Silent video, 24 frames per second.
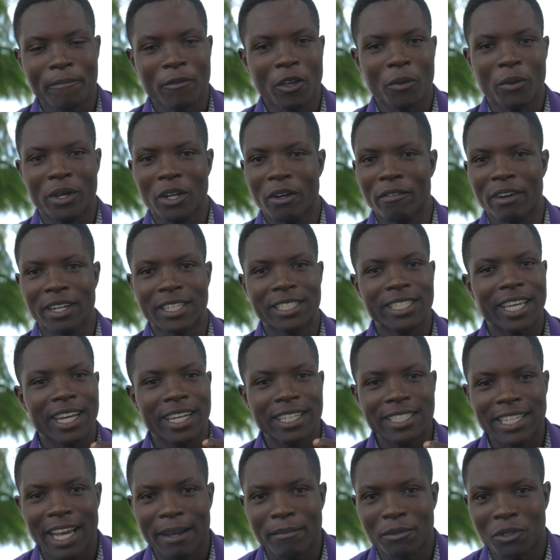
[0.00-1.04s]
We never take
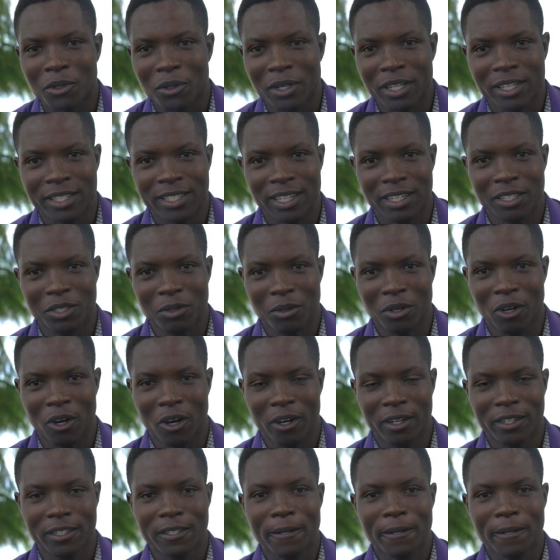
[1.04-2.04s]
time to listen to God.